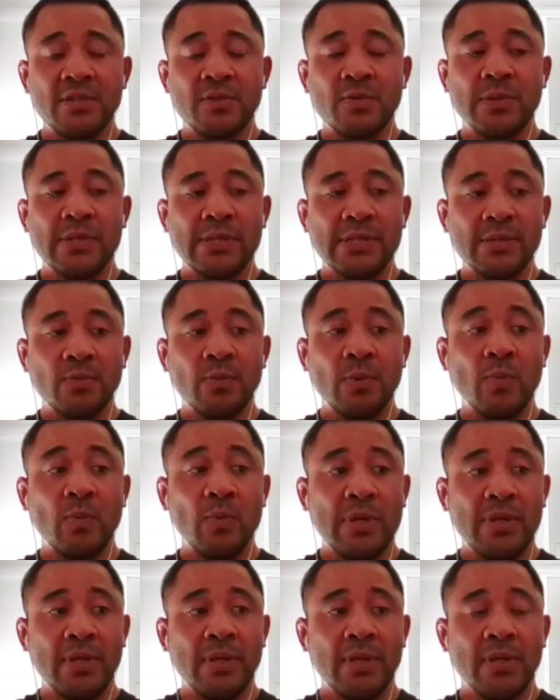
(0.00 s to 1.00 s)
This was
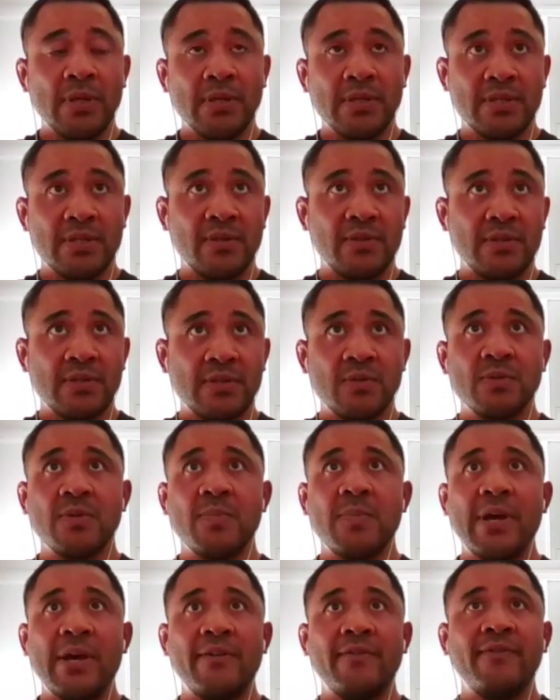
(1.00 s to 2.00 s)
this was
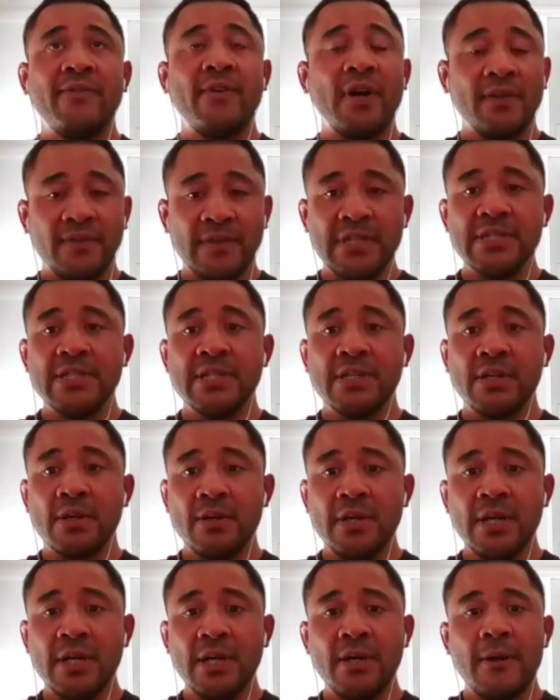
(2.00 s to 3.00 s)
about 5 years ago
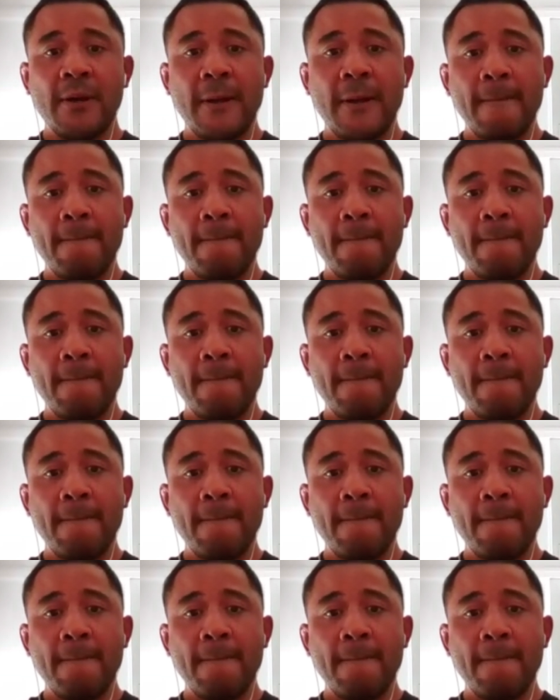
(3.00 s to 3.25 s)
now.